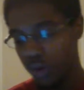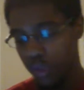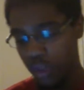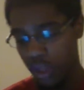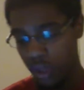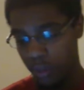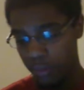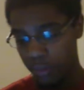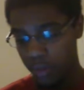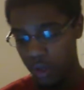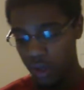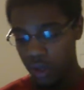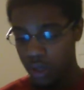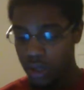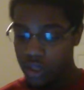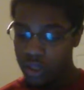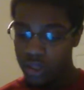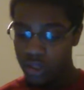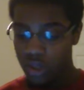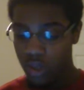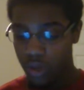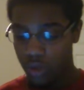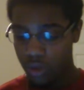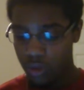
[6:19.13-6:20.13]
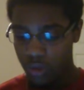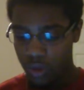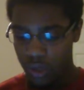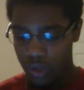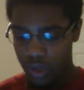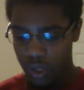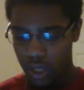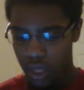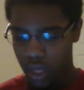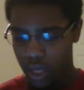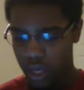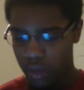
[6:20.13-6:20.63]
with them. So,
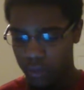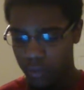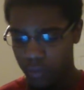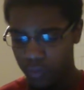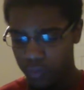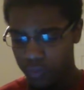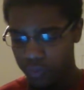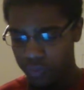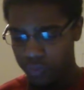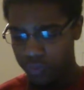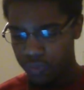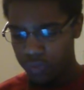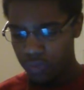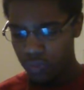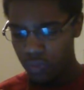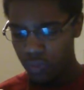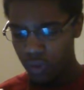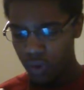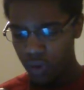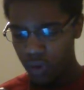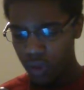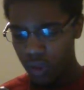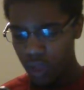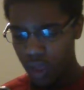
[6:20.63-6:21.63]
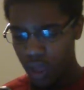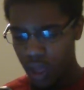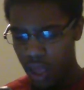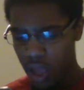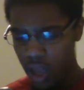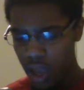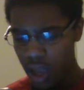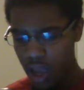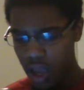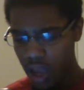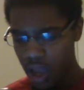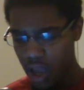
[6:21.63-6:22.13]
yeah.
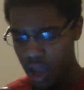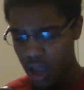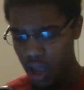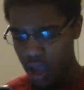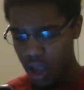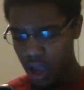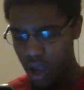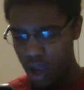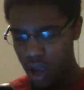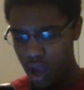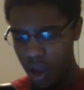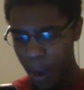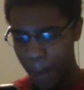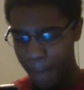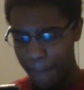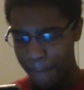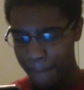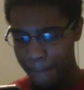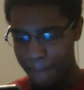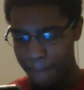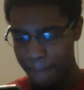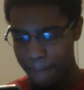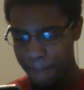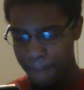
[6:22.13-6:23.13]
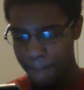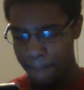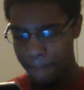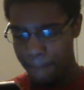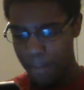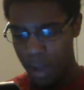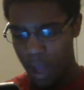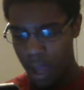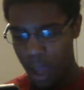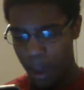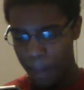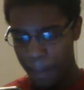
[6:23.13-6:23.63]

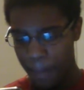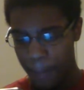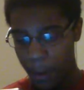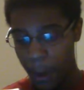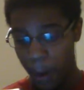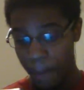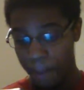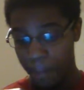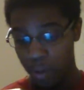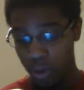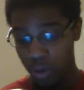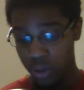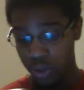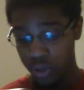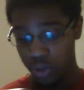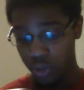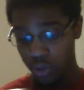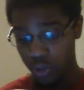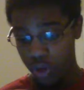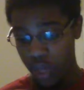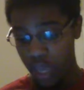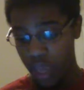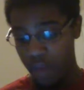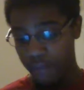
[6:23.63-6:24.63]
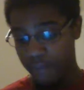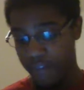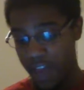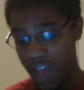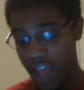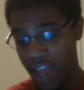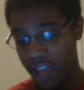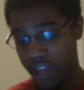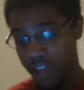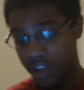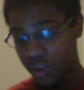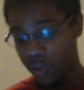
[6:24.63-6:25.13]
A compulsory
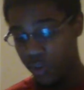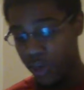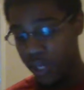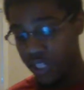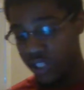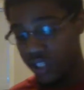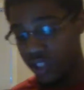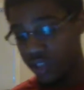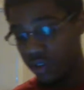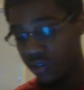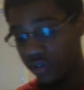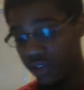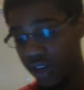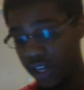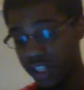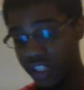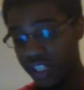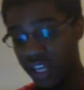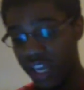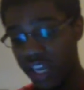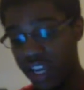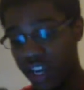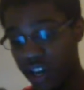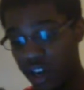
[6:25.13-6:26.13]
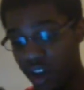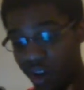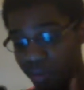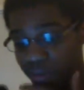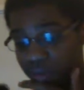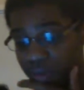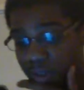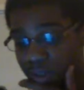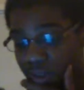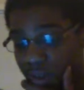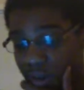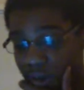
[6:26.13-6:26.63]
evacuation device, an
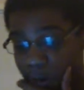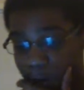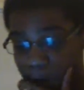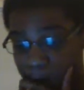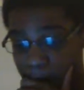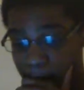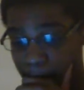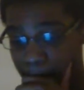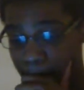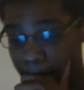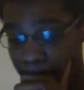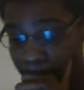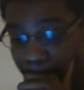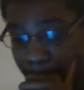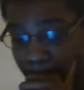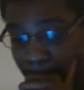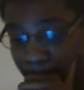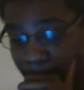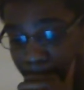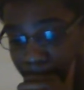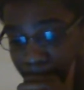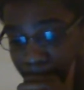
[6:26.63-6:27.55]
upstart goblin.